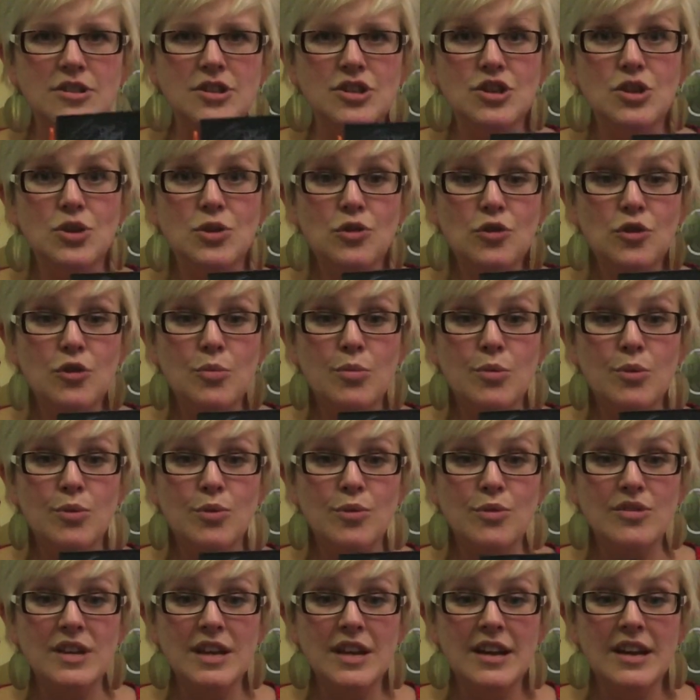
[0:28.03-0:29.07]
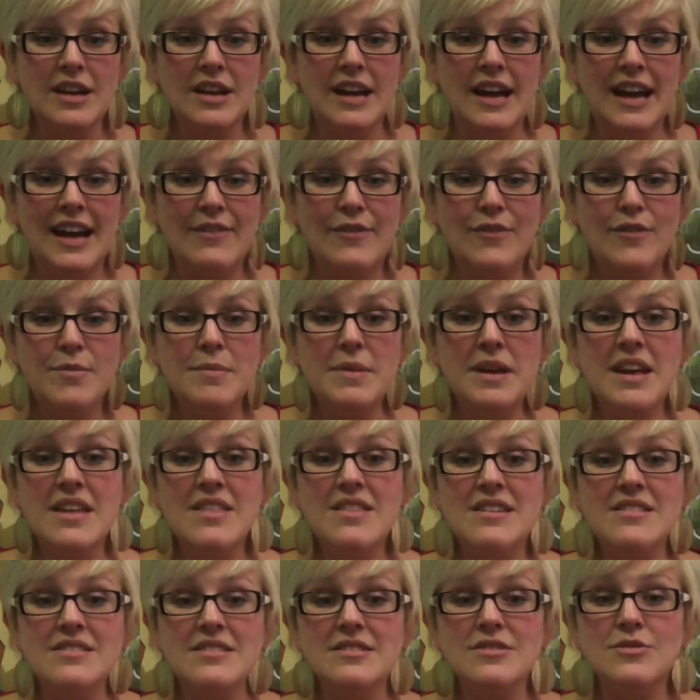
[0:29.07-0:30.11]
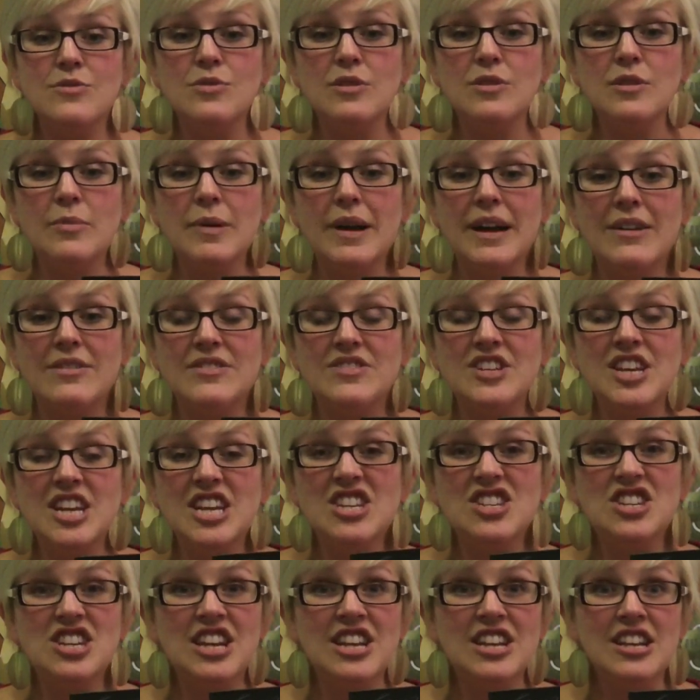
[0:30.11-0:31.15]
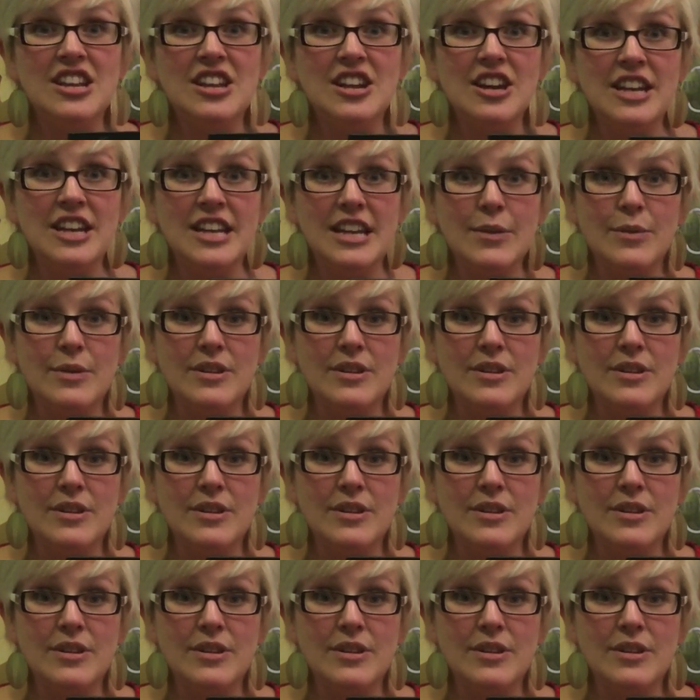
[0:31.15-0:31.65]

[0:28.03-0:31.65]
chalkboard and for me, this is all about teaching and learning,